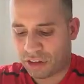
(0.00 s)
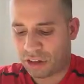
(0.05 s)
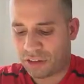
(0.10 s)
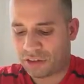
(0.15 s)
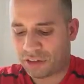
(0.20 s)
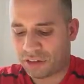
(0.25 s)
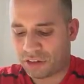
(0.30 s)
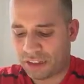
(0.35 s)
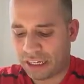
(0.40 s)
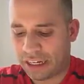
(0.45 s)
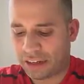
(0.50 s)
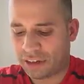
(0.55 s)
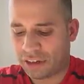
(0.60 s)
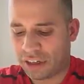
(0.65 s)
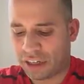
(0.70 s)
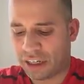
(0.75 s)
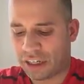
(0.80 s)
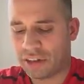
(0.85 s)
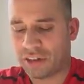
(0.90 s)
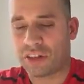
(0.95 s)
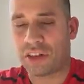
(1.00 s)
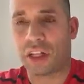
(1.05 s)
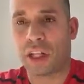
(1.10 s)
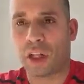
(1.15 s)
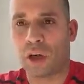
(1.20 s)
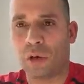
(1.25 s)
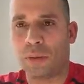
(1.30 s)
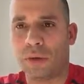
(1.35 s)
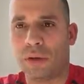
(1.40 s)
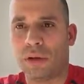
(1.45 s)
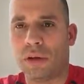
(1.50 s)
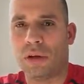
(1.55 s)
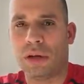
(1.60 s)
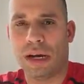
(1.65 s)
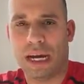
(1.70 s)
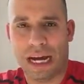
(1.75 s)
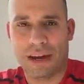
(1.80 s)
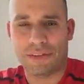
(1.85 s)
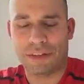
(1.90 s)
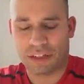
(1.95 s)
of standardized
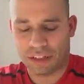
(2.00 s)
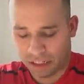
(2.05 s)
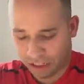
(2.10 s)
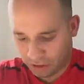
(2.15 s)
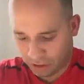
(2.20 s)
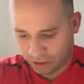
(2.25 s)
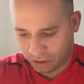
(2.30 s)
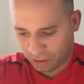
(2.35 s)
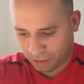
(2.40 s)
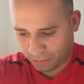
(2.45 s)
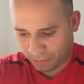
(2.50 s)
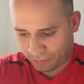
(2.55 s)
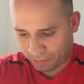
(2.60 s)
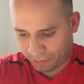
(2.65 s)
global advertising?